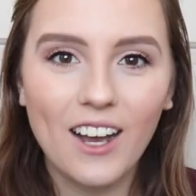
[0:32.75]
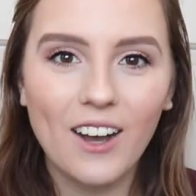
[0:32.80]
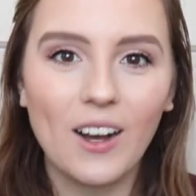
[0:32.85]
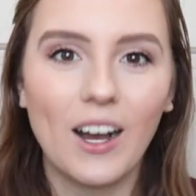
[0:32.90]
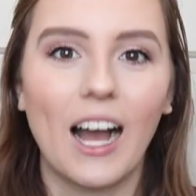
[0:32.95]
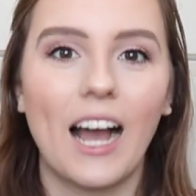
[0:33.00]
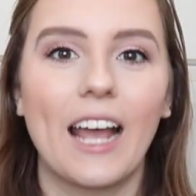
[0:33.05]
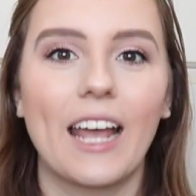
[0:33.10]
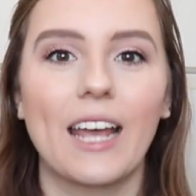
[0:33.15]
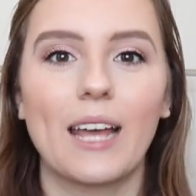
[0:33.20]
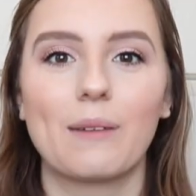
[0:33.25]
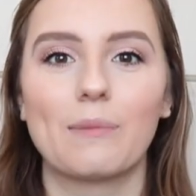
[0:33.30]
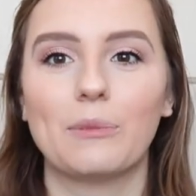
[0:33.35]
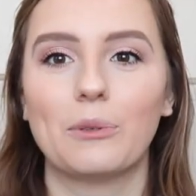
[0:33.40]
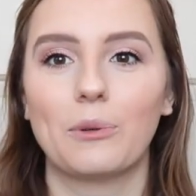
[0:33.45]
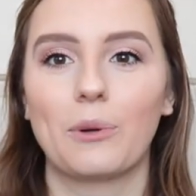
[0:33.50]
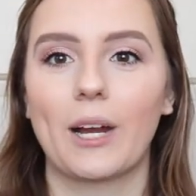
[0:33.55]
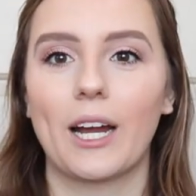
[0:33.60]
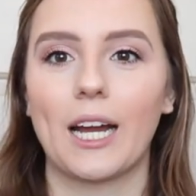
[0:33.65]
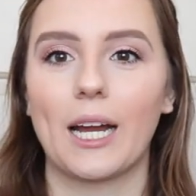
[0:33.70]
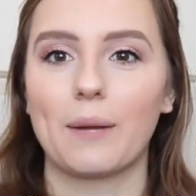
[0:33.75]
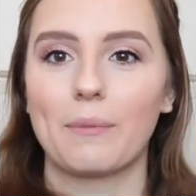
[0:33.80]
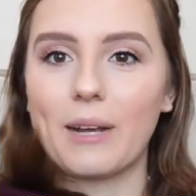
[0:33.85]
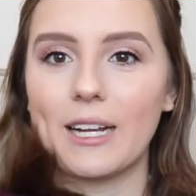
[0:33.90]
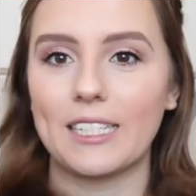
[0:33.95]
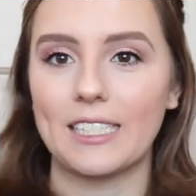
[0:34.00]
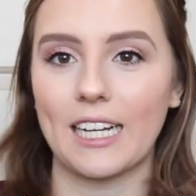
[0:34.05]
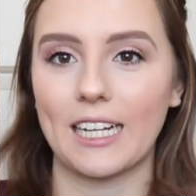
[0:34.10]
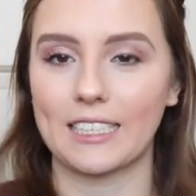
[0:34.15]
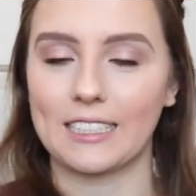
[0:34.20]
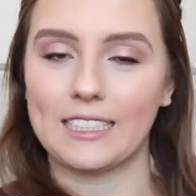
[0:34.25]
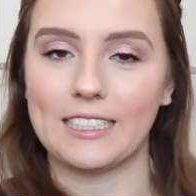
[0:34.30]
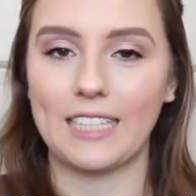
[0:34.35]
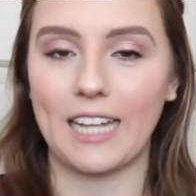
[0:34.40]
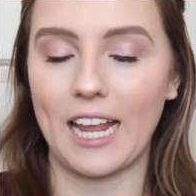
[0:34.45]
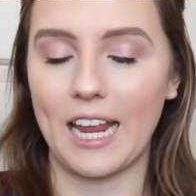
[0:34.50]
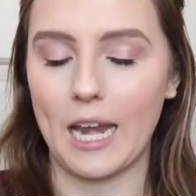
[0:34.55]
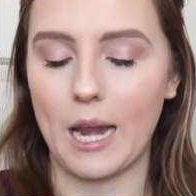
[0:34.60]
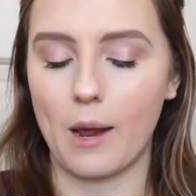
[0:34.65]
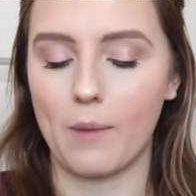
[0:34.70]
I am wearing my Texas
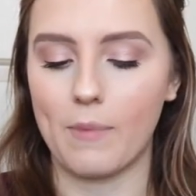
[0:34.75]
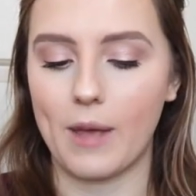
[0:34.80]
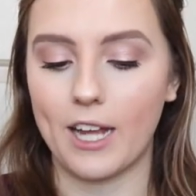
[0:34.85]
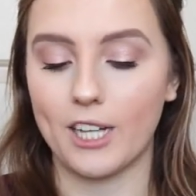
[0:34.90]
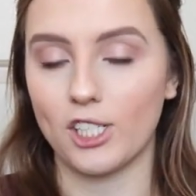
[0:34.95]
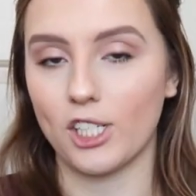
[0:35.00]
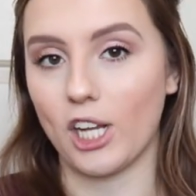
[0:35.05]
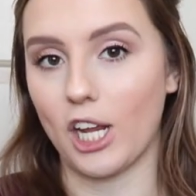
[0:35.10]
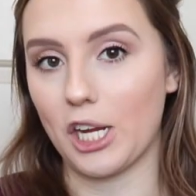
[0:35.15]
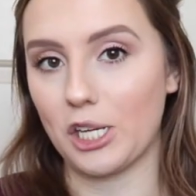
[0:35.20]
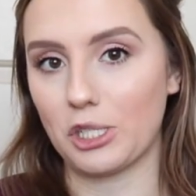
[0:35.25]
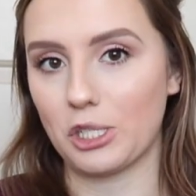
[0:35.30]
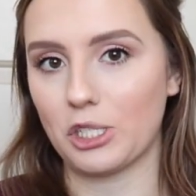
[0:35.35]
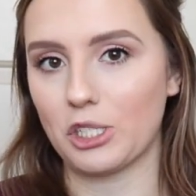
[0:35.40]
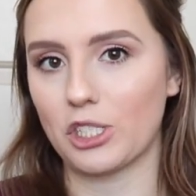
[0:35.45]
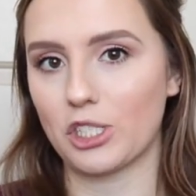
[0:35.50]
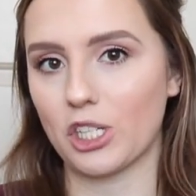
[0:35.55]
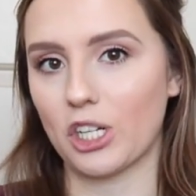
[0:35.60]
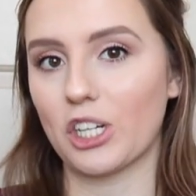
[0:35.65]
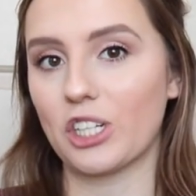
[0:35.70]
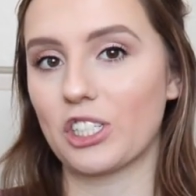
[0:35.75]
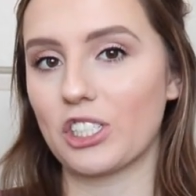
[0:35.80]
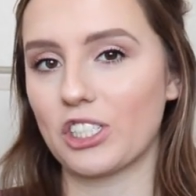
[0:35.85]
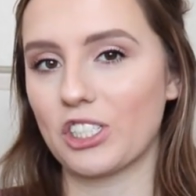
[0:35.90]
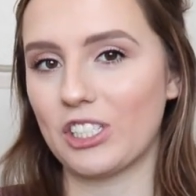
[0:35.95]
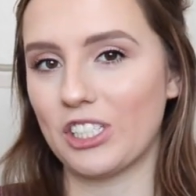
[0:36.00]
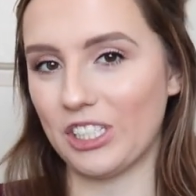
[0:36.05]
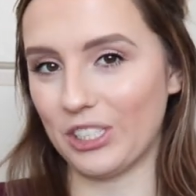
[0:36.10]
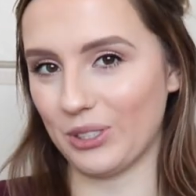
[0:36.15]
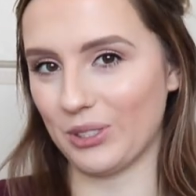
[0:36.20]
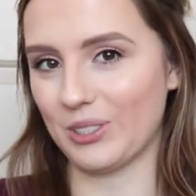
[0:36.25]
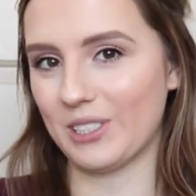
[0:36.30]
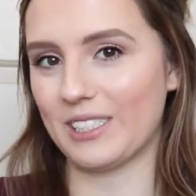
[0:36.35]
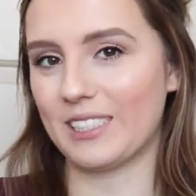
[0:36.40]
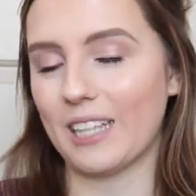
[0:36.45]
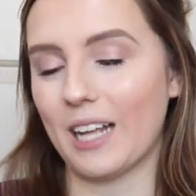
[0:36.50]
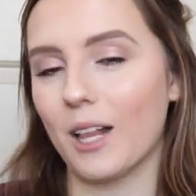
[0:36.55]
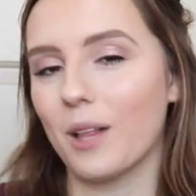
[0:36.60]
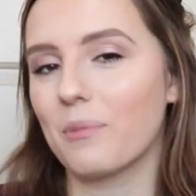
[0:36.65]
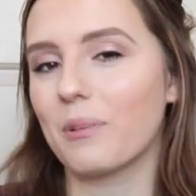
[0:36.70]
A&M education shirt to
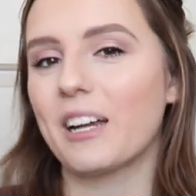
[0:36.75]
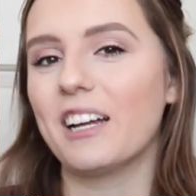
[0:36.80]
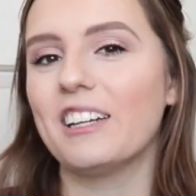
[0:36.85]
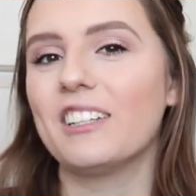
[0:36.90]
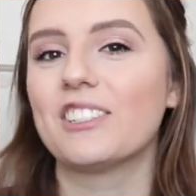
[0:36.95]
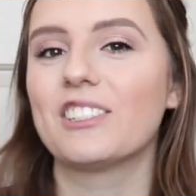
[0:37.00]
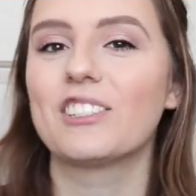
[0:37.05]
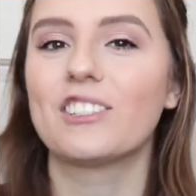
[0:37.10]
celebrate.